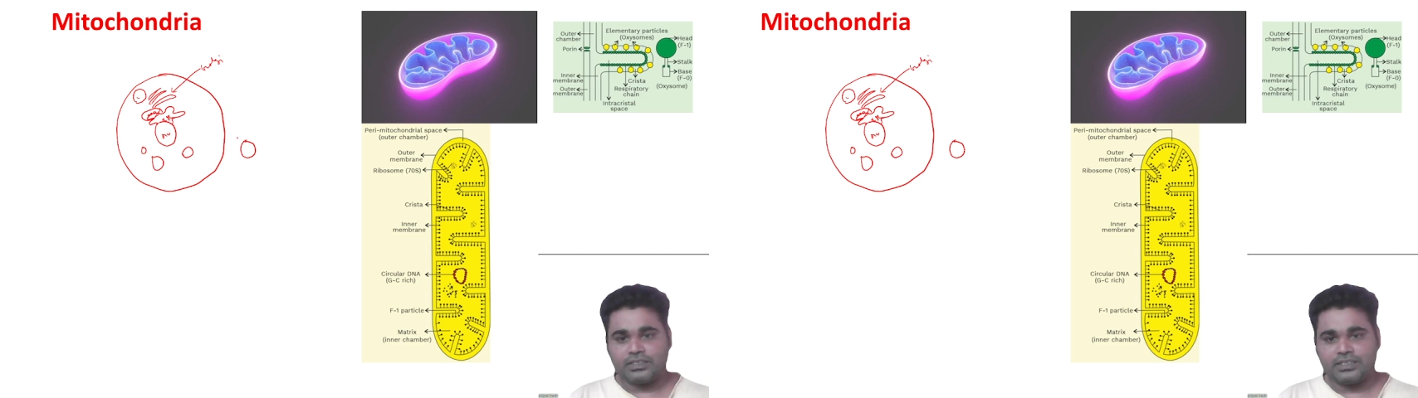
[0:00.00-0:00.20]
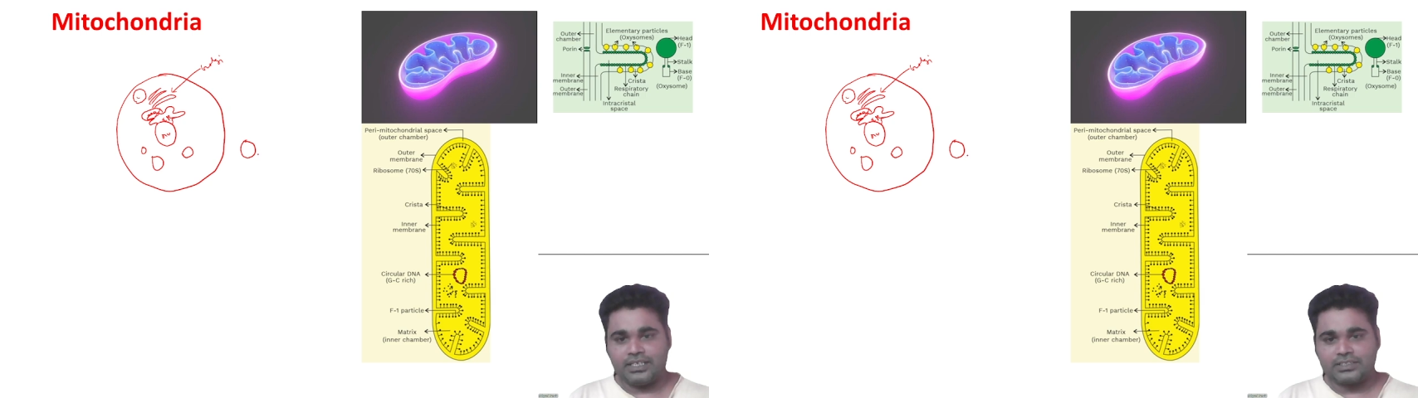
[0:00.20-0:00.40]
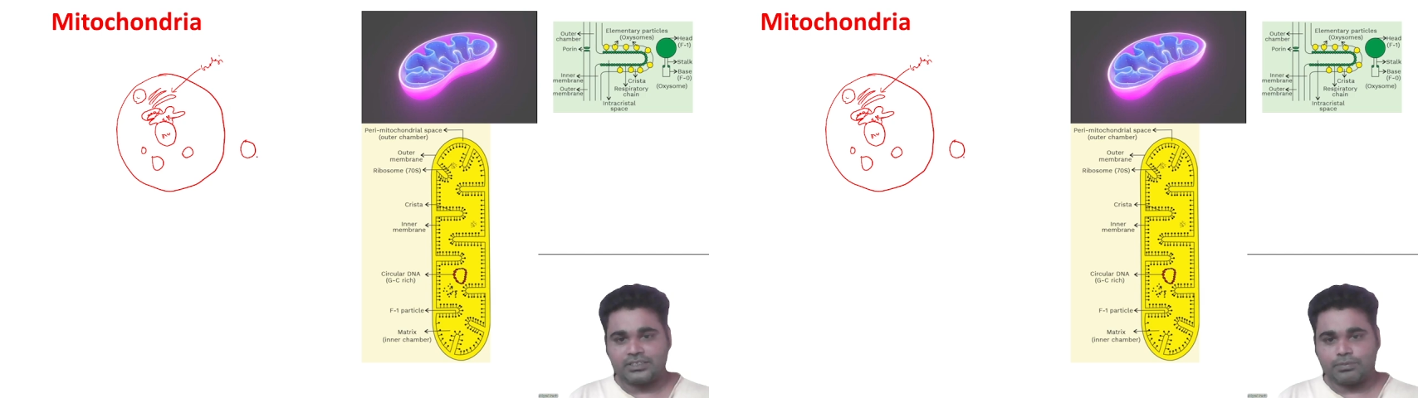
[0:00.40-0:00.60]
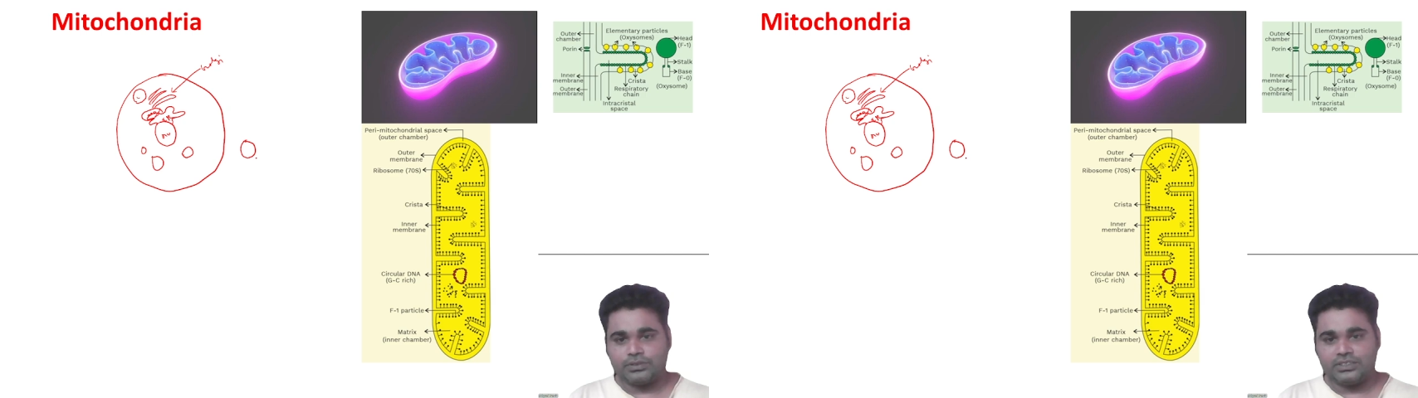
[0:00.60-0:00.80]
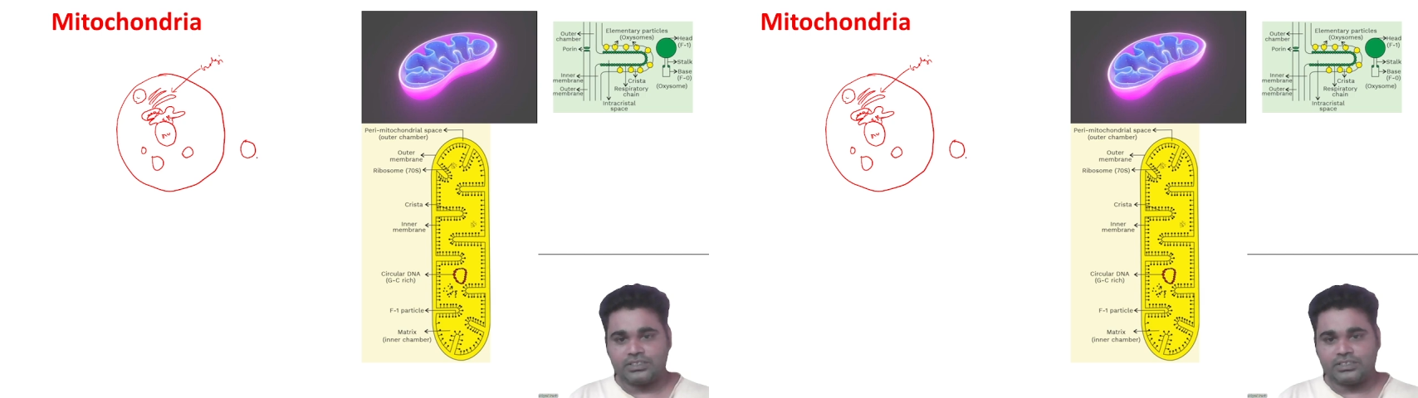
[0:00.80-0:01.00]
let's suppose
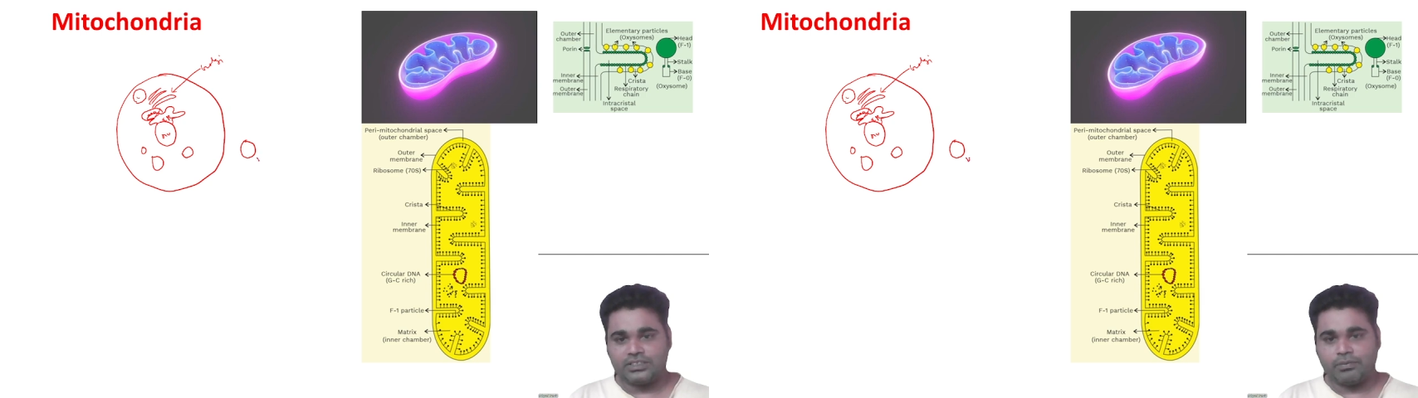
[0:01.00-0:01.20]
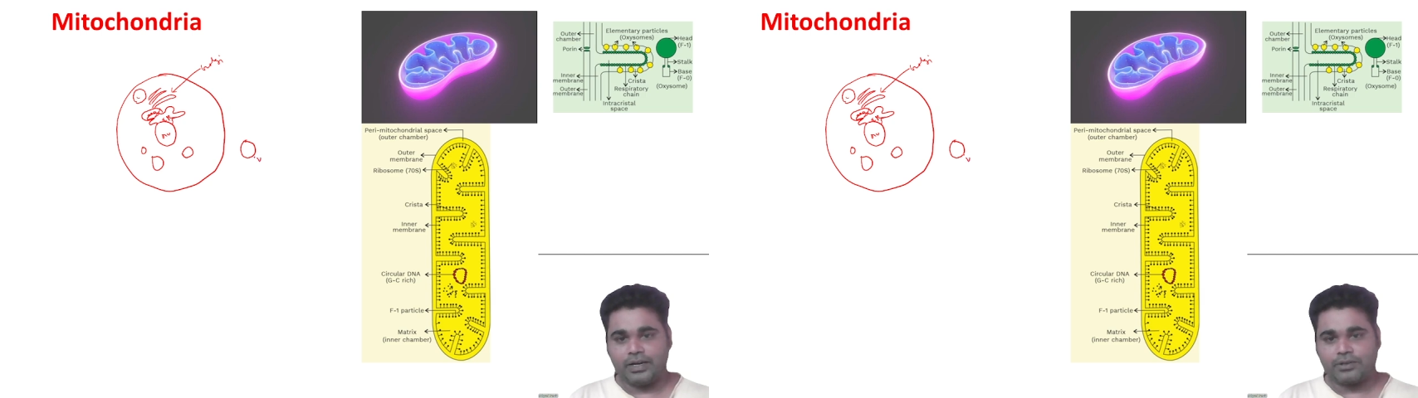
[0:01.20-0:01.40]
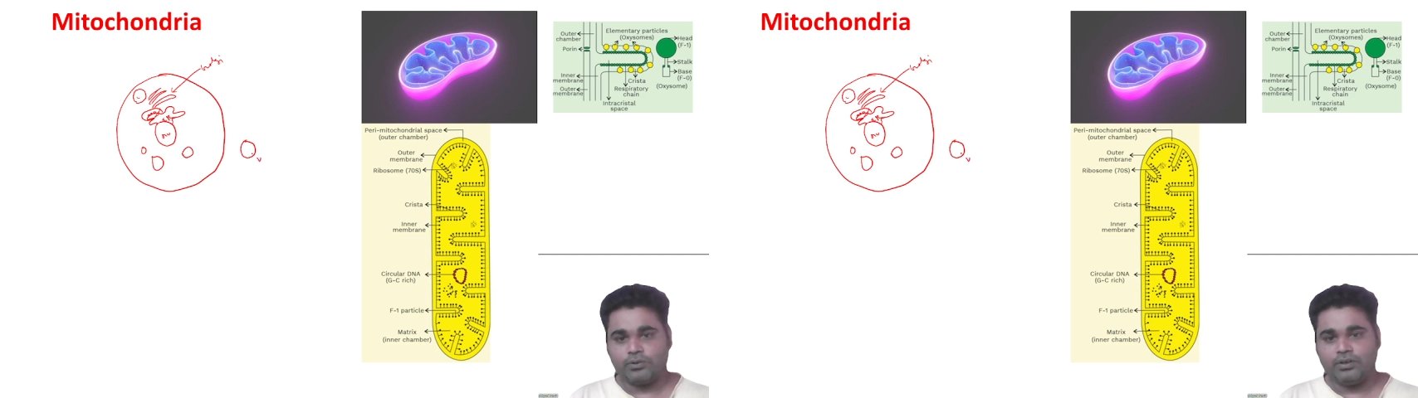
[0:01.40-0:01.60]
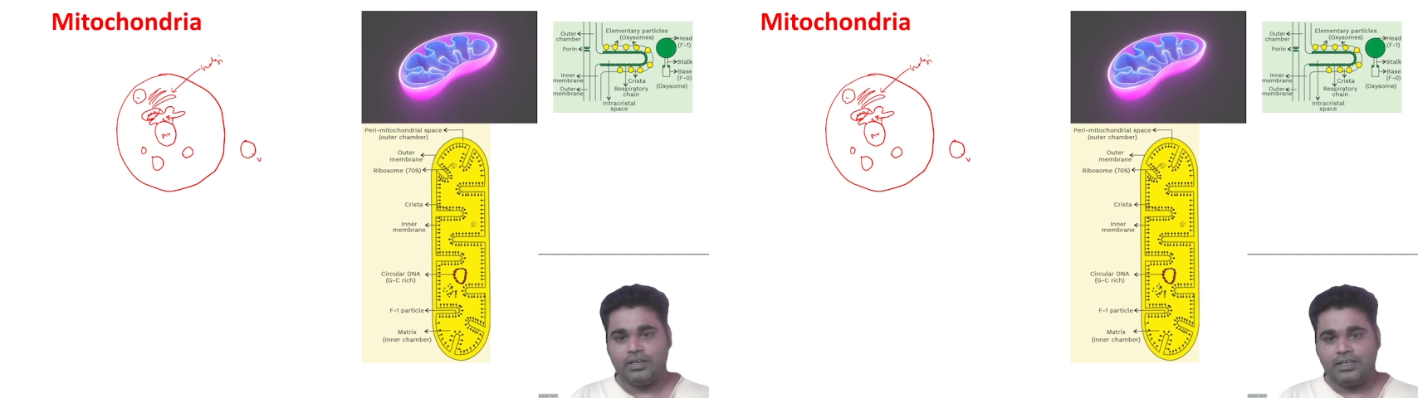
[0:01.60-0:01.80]
this is the vacuole